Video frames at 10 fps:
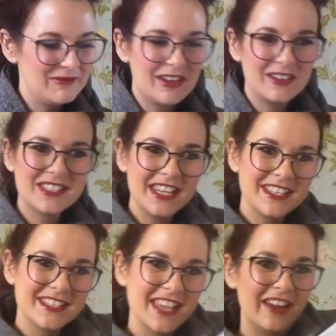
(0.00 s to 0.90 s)
unboxing.
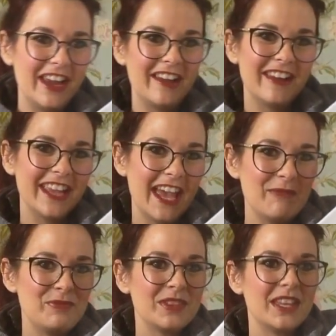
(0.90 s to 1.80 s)
So here again.
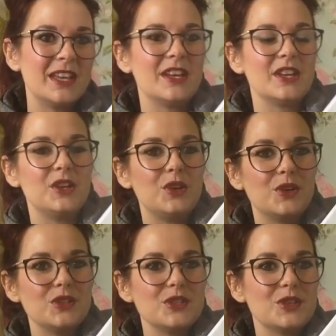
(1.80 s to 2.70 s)

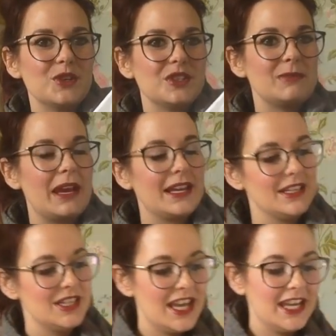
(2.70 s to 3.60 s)
Gorgeous, gorgeous
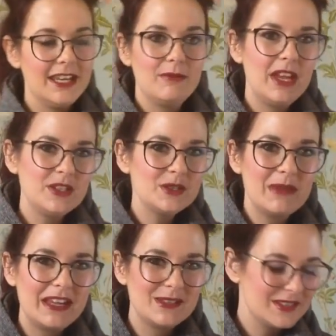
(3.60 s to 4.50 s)
packaging. It just makes